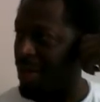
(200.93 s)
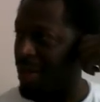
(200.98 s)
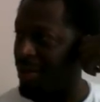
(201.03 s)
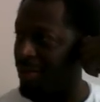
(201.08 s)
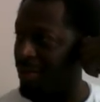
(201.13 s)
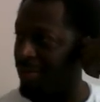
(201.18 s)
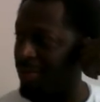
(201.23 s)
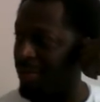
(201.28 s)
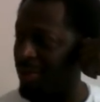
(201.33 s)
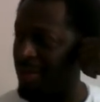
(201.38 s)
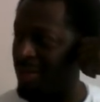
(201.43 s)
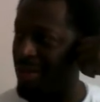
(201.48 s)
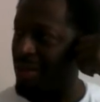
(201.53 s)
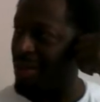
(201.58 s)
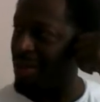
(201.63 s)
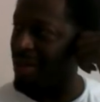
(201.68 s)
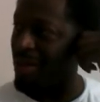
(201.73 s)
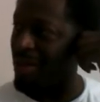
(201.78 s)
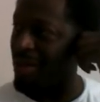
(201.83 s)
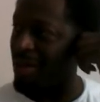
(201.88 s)

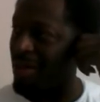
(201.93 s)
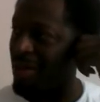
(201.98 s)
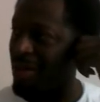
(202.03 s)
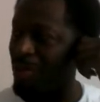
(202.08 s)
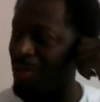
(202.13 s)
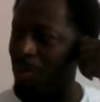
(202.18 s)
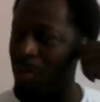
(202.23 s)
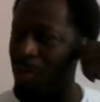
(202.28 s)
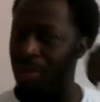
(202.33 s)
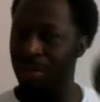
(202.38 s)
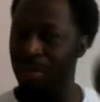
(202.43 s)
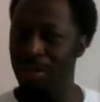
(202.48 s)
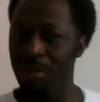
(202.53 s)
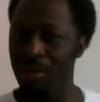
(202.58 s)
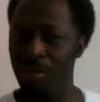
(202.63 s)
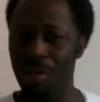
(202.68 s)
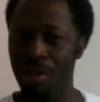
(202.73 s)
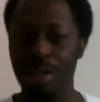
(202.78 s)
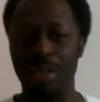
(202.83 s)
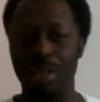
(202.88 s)
I wish it
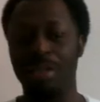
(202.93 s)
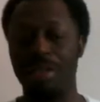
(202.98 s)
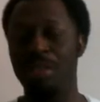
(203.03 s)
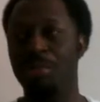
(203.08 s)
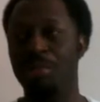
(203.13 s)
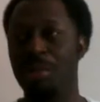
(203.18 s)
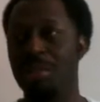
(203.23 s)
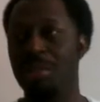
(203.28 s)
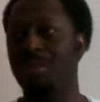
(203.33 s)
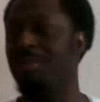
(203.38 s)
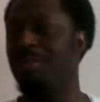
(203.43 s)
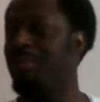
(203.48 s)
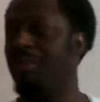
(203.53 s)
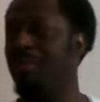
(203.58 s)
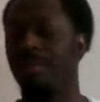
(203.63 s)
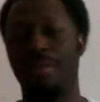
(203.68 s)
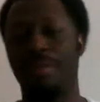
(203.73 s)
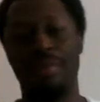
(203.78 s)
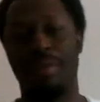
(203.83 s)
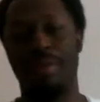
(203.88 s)
was, but
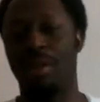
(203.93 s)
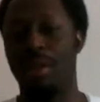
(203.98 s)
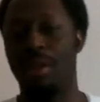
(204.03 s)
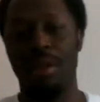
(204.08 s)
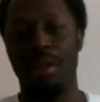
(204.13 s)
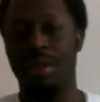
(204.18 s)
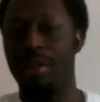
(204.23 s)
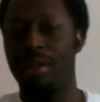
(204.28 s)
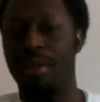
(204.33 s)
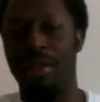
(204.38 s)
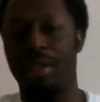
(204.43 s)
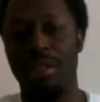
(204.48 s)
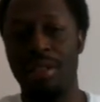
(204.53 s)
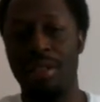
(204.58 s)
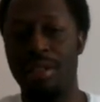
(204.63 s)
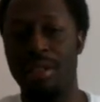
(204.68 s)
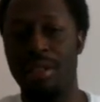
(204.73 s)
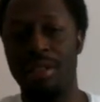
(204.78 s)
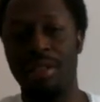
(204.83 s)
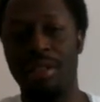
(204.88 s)

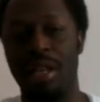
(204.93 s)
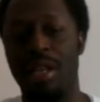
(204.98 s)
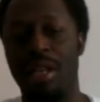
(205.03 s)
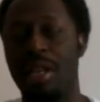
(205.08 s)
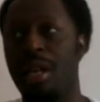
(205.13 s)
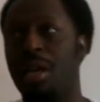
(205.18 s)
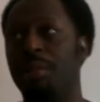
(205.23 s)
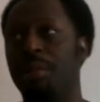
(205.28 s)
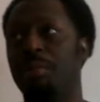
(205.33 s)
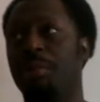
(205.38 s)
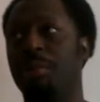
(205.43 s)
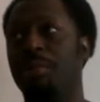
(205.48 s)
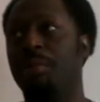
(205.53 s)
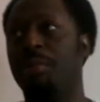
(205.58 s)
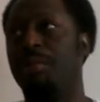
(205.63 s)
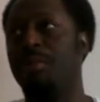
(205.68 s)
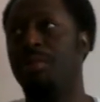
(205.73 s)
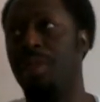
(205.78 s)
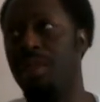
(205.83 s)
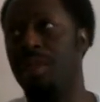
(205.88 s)
it's not a lot of
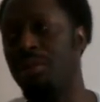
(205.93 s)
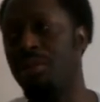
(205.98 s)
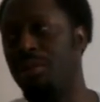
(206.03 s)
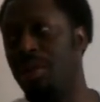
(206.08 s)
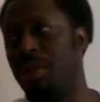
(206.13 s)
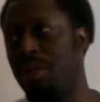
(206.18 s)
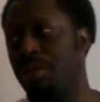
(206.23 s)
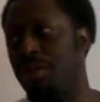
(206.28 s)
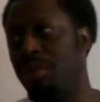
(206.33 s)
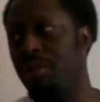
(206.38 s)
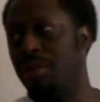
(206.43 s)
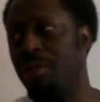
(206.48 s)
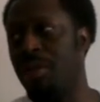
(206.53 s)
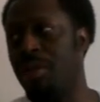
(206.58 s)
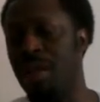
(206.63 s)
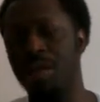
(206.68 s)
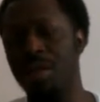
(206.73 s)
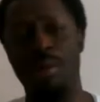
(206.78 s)
people that do what I do.